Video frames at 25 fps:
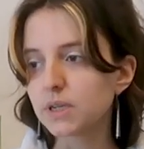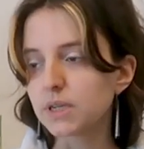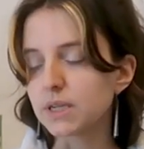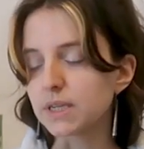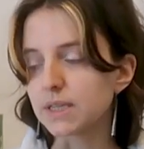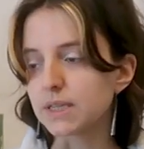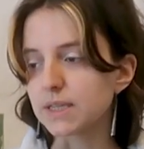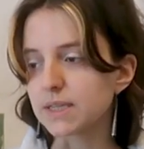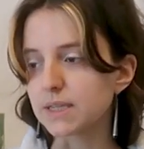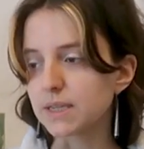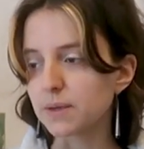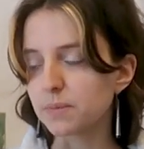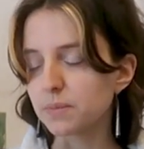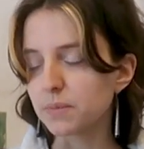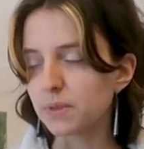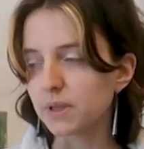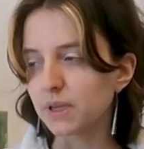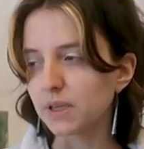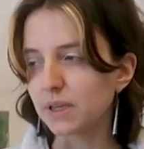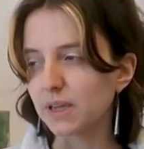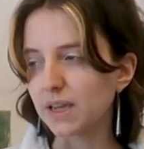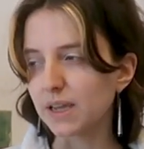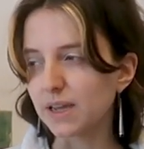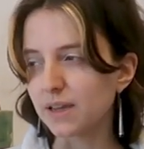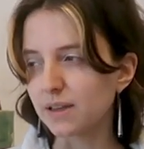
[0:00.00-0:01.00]
and
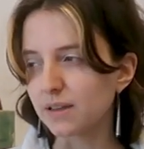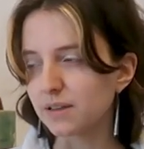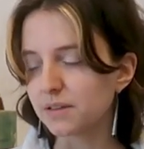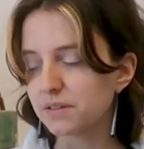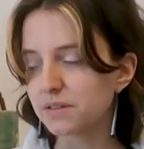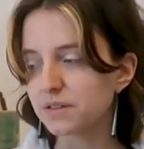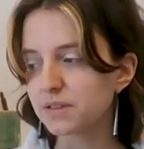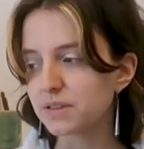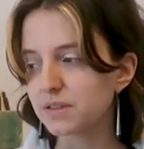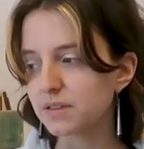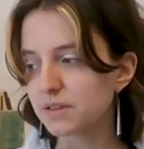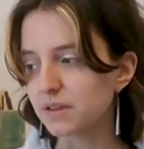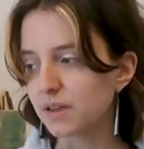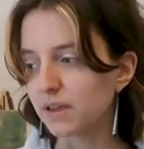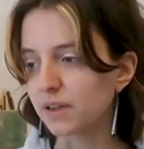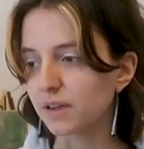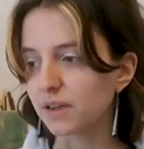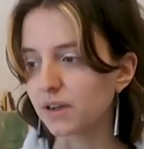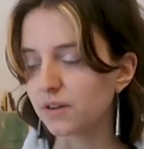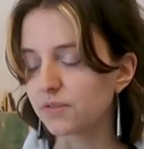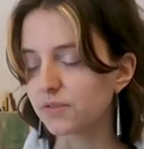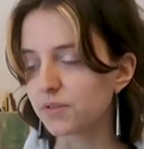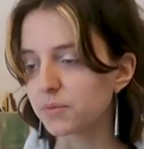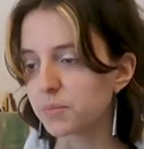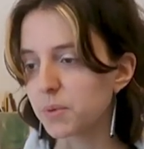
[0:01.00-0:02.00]
something else, I
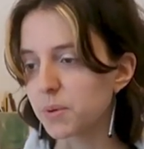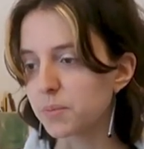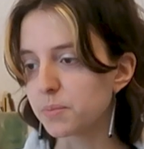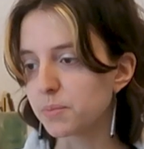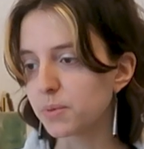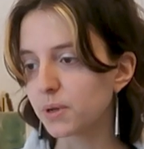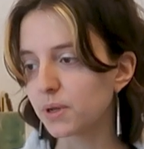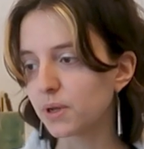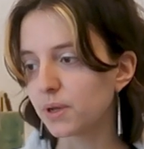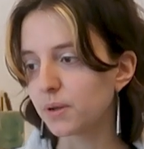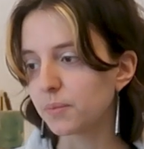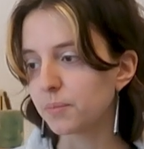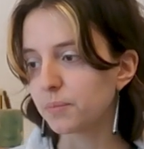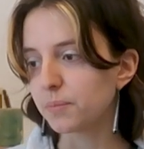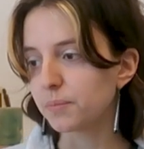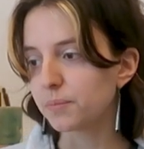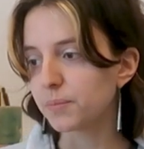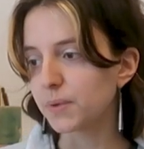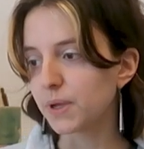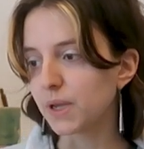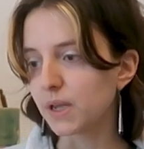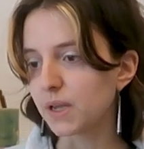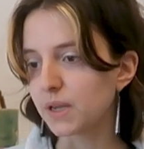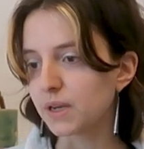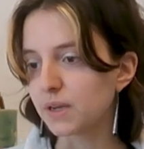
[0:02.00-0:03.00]
can't remember.
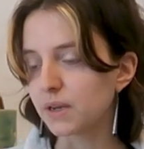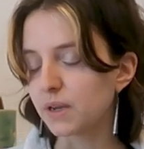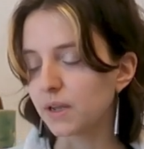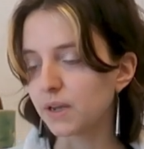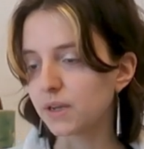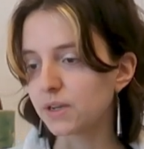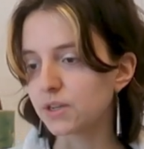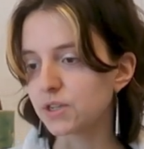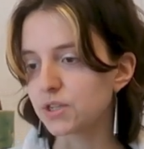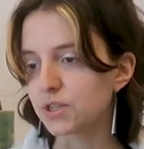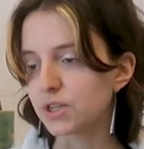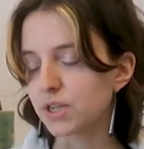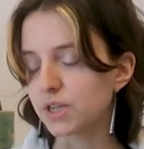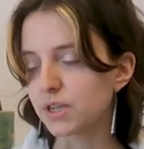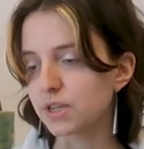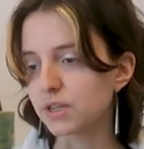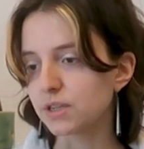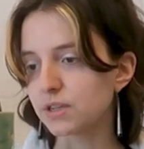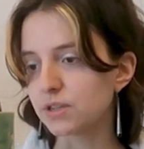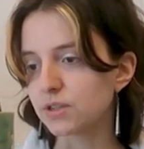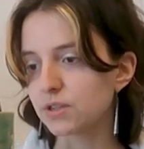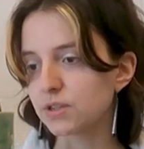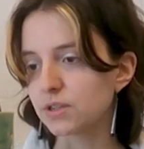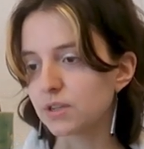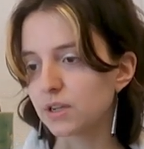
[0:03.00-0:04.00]
And I
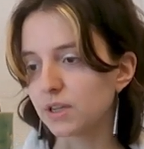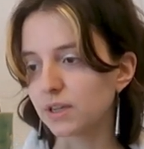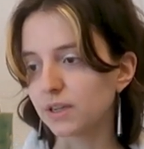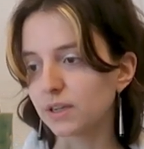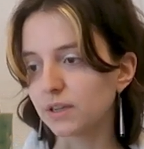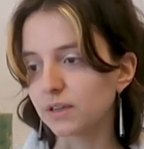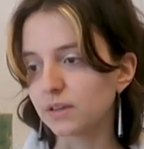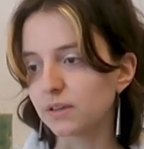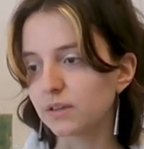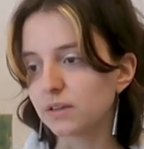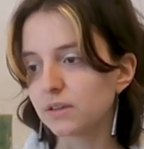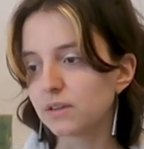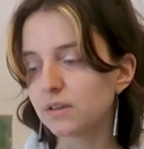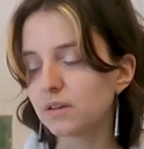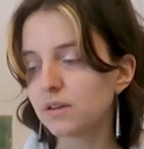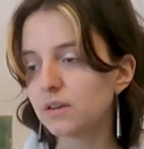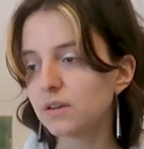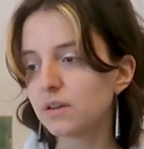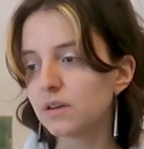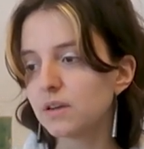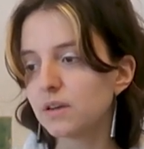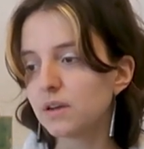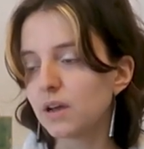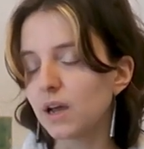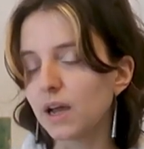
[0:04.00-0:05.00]
changed, like,
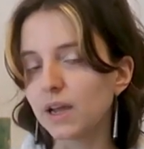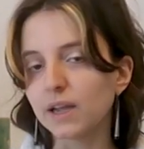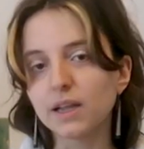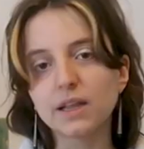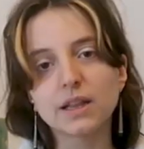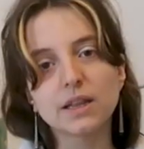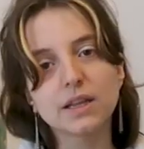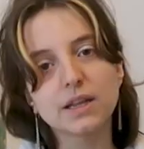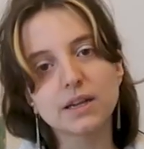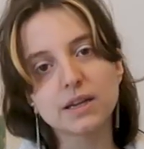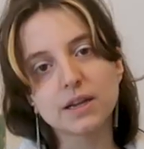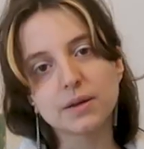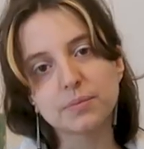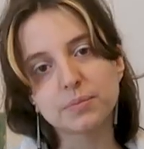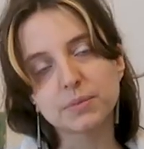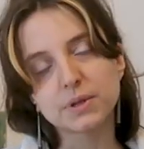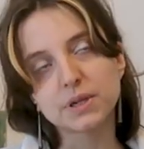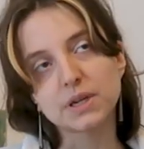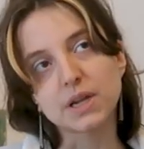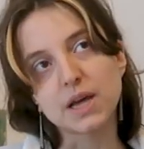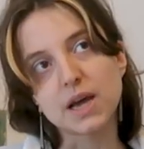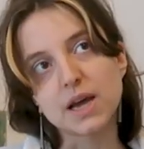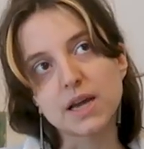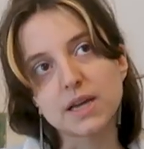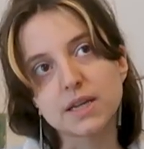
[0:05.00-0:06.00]
I cleaned up the
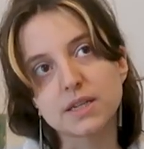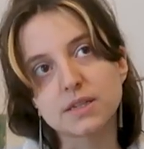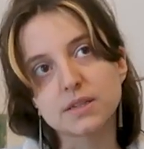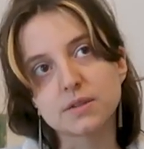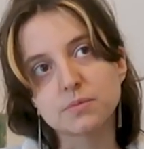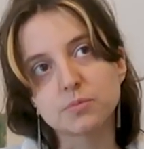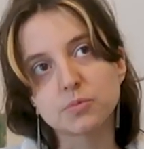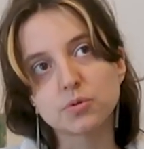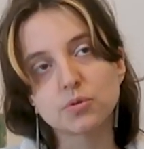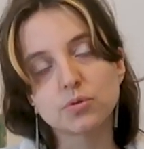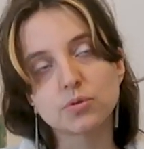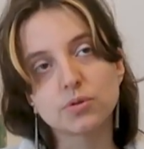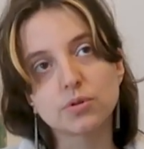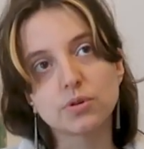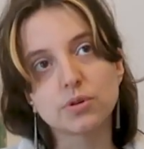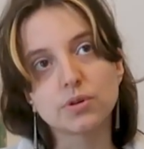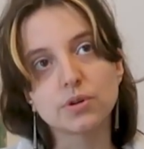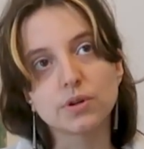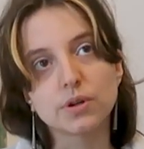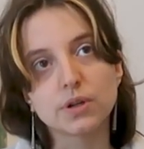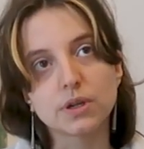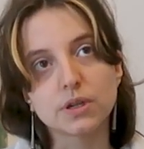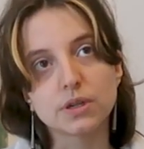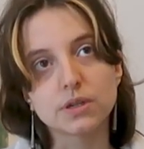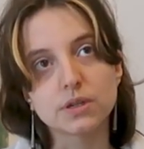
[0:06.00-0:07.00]
lines more
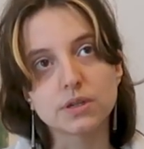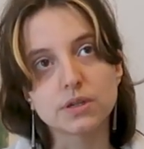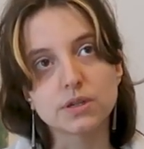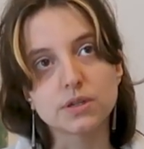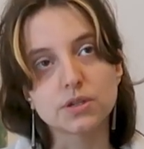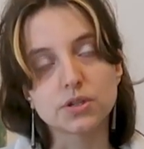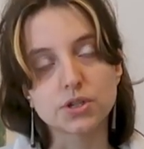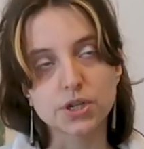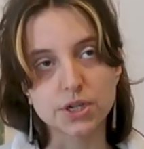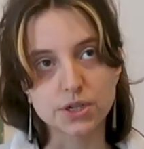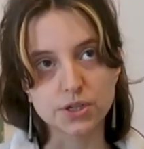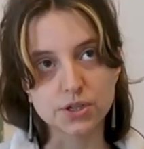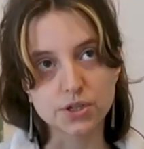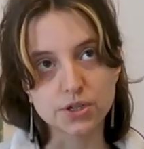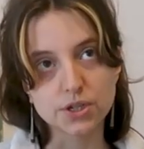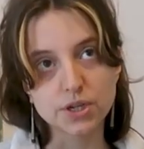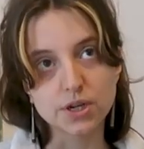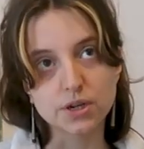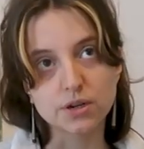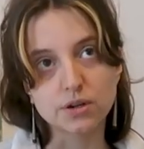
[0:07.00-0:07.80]
and changed the